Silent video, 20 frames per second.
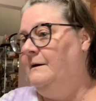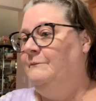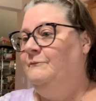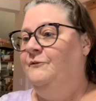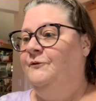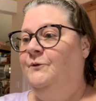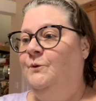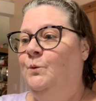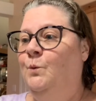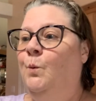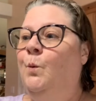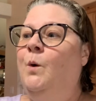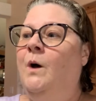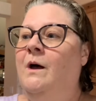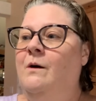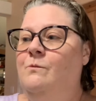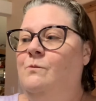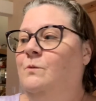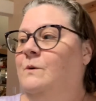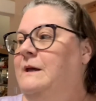For
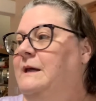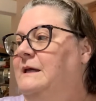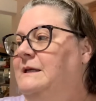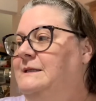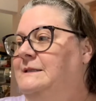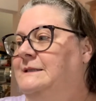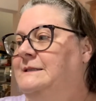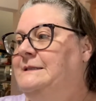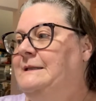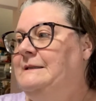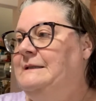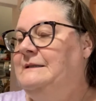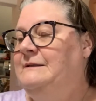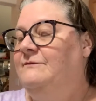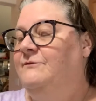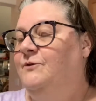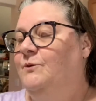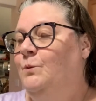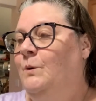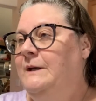what
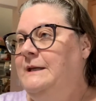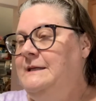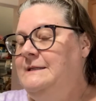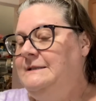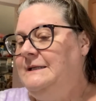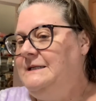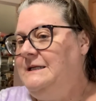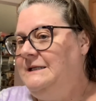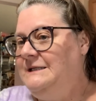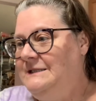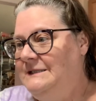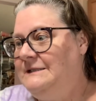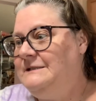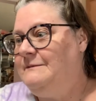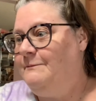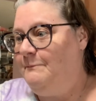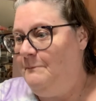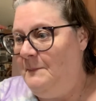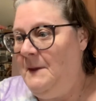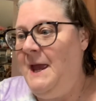he said he
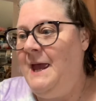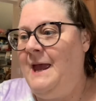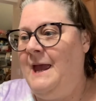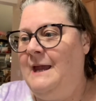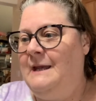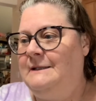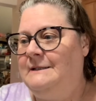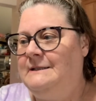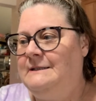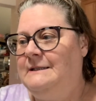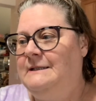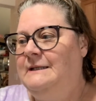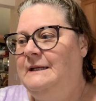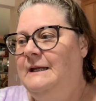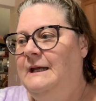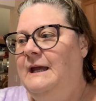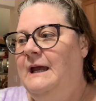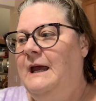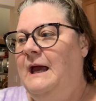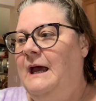spent,
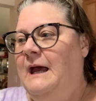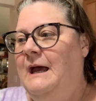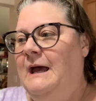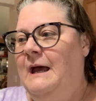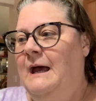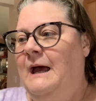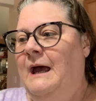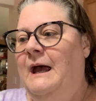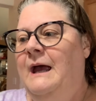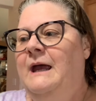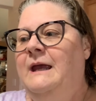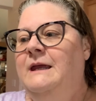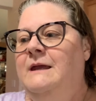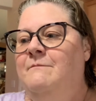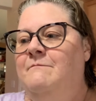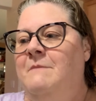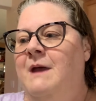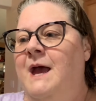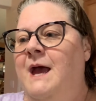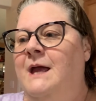I
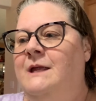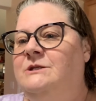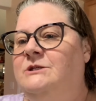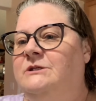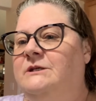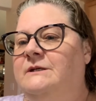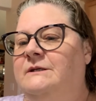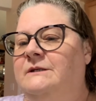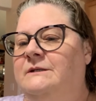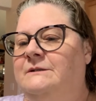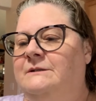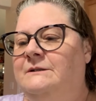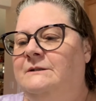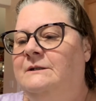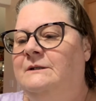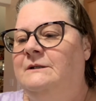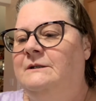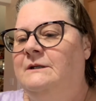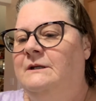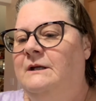imagine
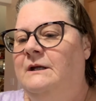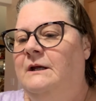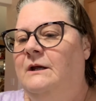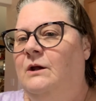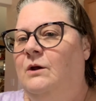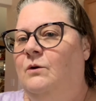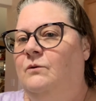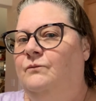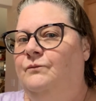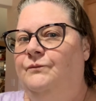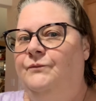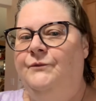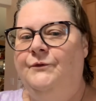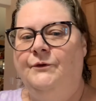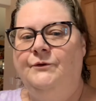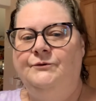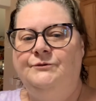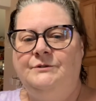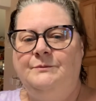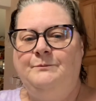
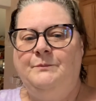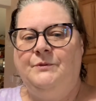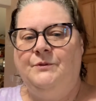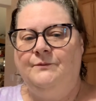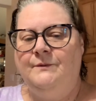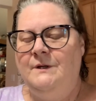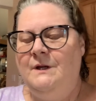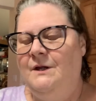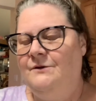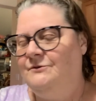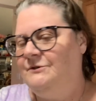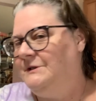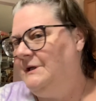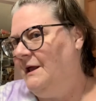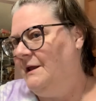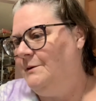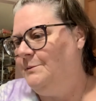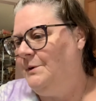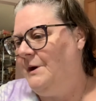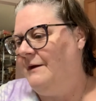there's
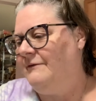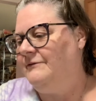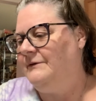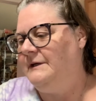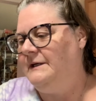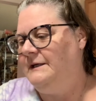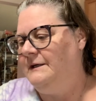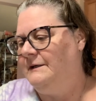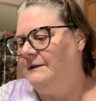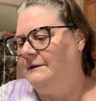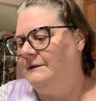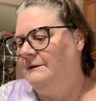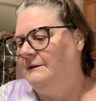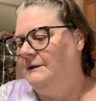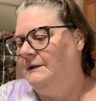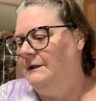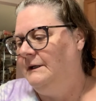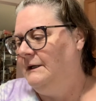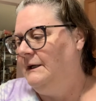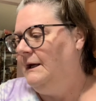$300 profit here.
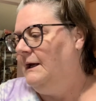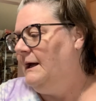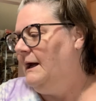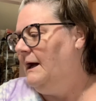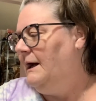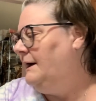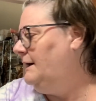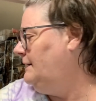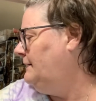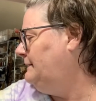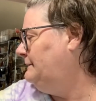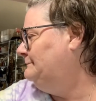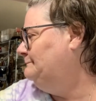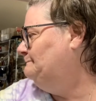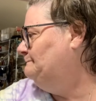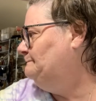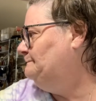So